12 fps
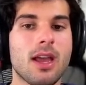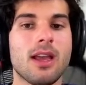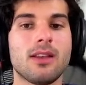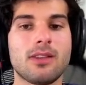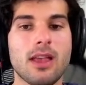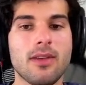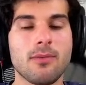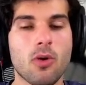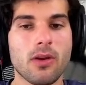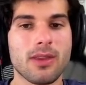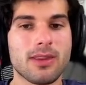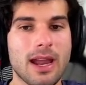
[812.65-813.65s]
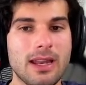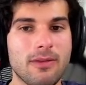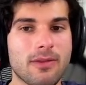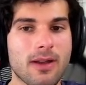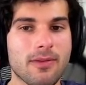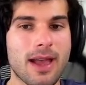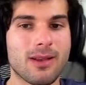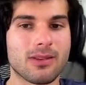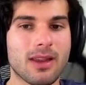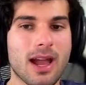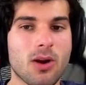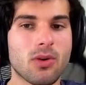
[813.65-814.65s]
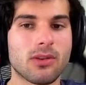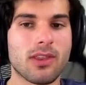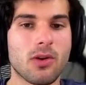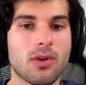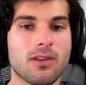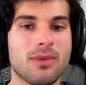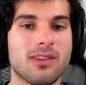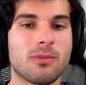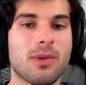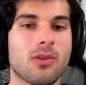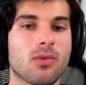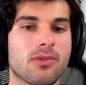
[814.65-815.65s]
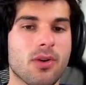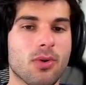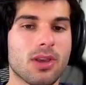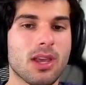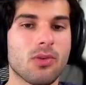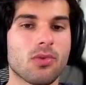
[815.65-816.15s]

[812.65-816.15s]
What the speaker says: saving more than 95,000 hours that would have been spent revoking,